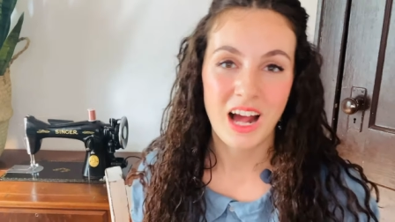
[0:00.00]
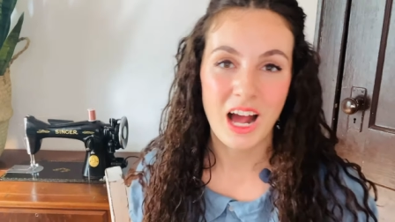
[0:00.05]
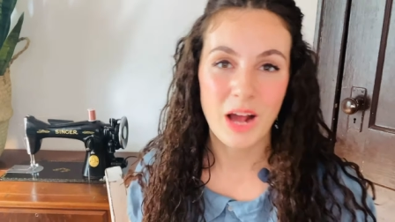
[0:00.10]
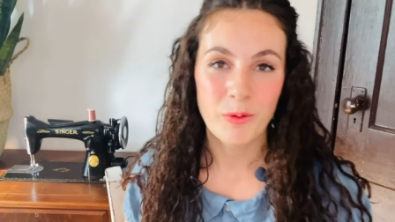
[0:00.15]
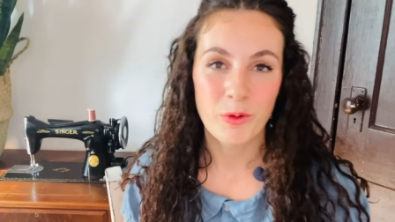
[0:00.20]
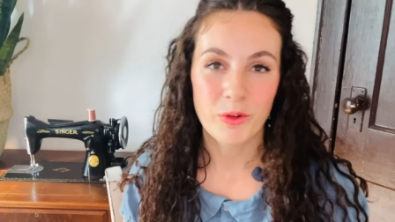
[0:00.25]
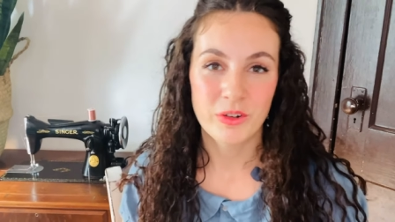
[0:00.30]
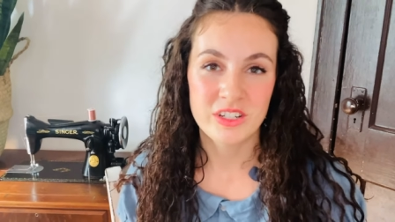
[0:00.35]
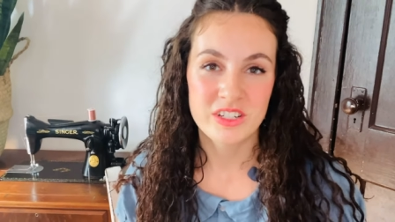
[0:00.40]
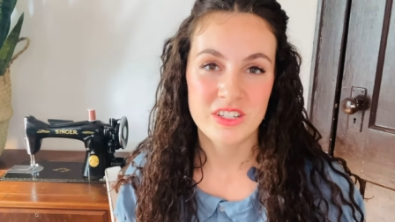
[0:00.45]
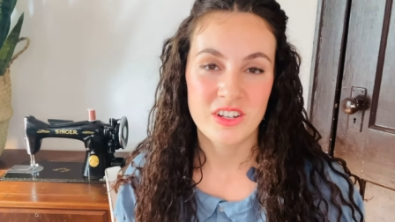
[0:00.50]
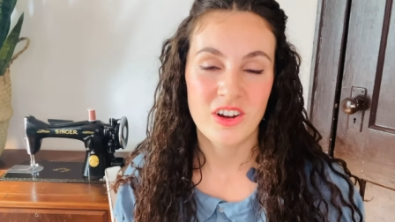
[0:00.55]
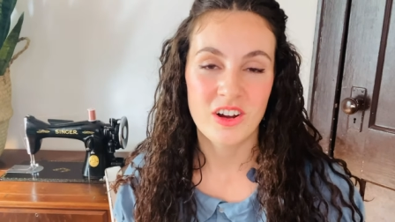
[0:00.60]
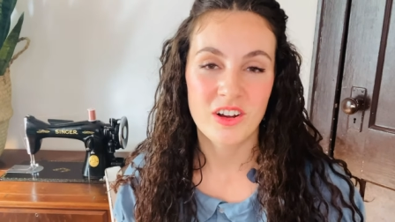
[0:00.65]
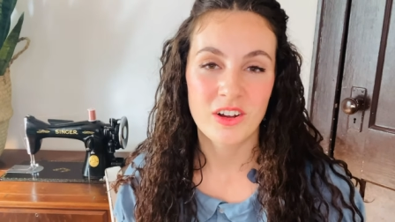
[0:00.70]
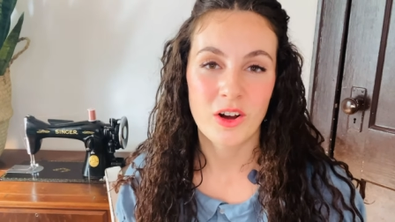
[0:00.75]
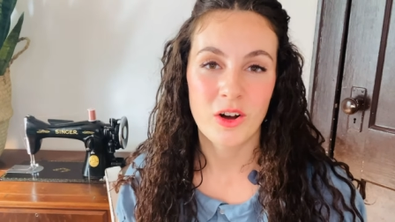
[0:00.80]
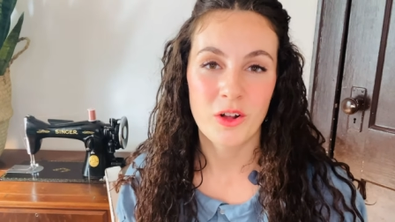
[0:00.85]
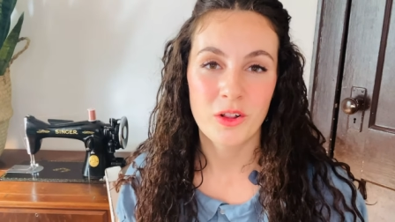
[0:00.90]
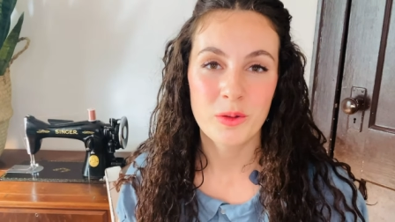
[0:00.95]
I'm going to
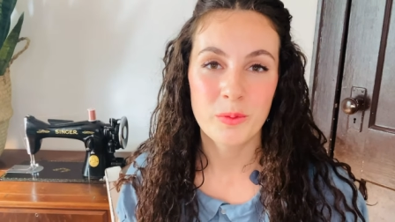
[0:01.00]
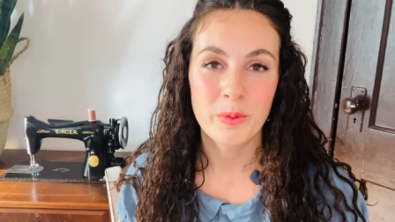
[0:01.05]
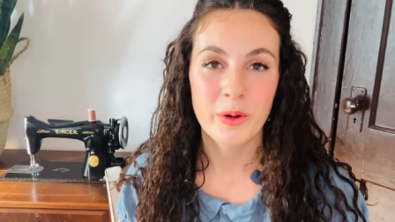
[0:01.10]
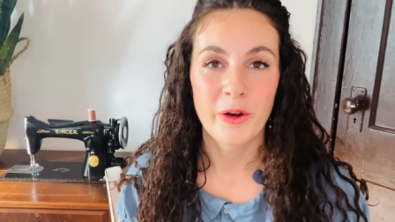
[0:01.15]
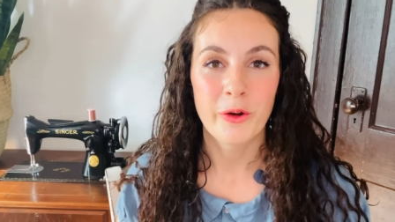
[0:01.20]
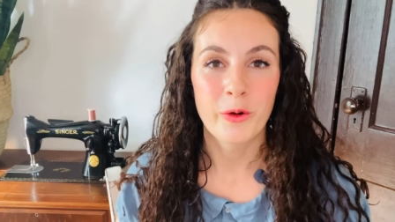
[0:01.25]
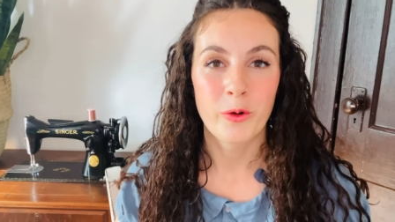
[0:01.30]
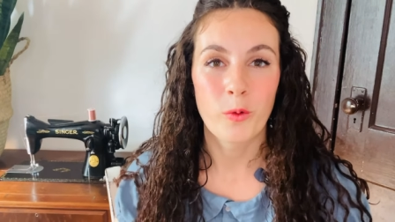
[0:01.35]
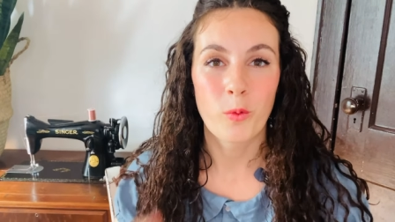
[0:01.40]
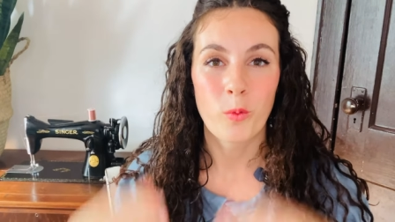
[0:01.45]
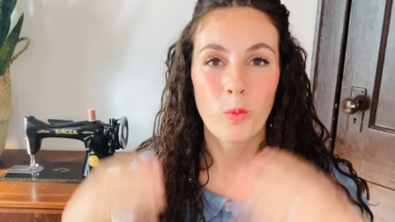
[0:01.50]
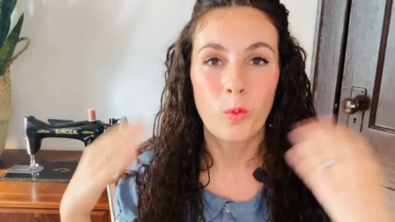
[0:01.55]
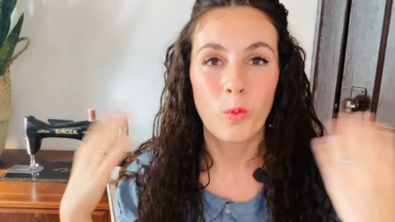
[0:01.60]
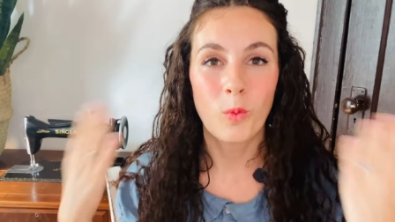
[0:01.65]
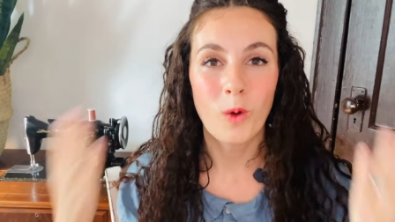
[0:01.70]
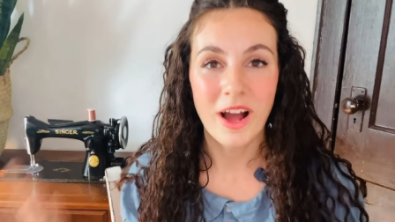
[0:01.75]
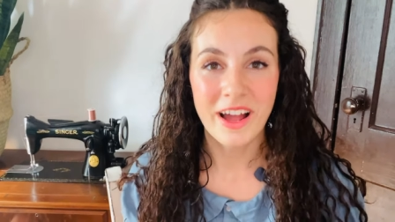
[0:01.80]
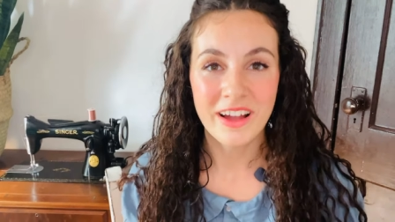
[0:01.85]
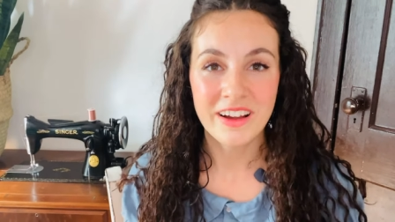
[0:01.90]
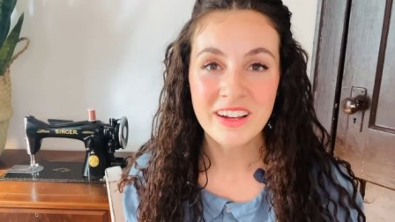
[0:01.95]
talk all about
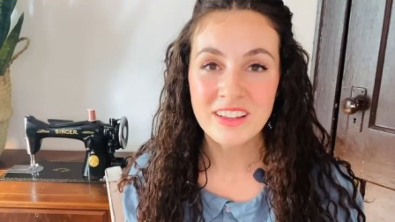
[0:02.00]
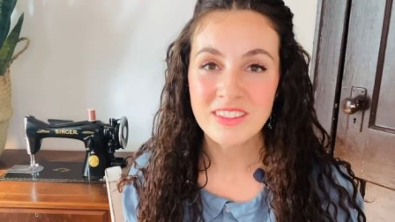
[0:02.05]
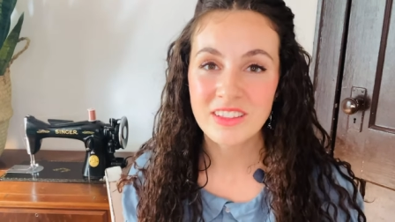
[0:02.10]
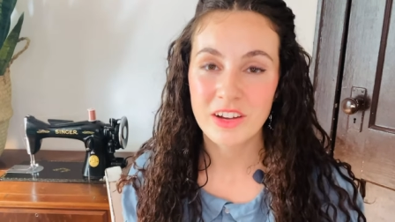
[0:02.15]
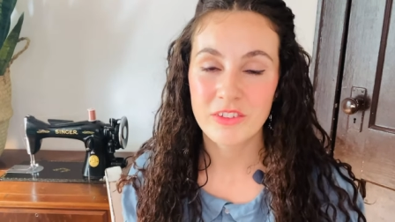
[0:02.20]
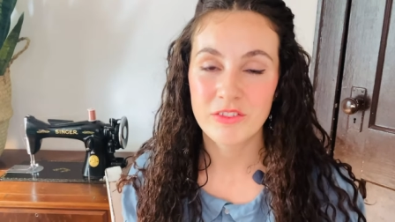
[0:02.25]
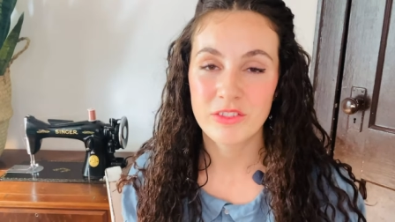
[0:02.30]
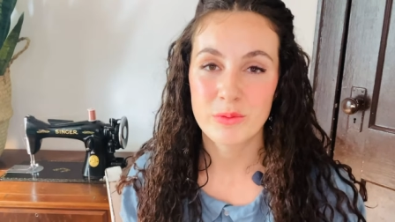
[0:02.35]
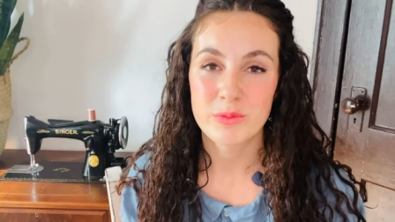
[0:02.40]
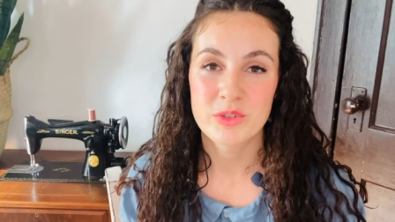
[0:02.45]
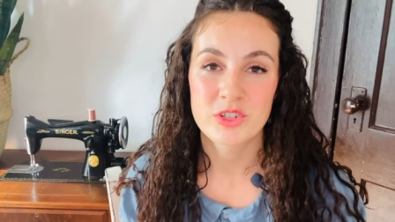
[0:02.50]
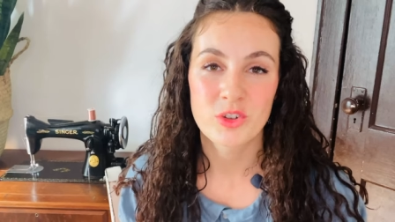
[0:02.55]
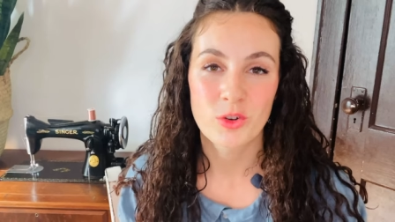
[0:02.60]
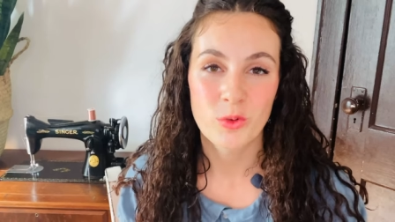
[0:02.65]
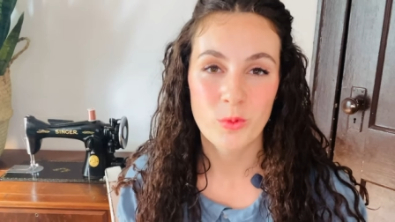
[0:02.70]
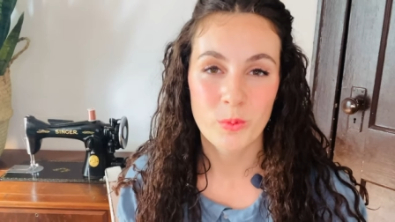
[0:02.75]
why I love them so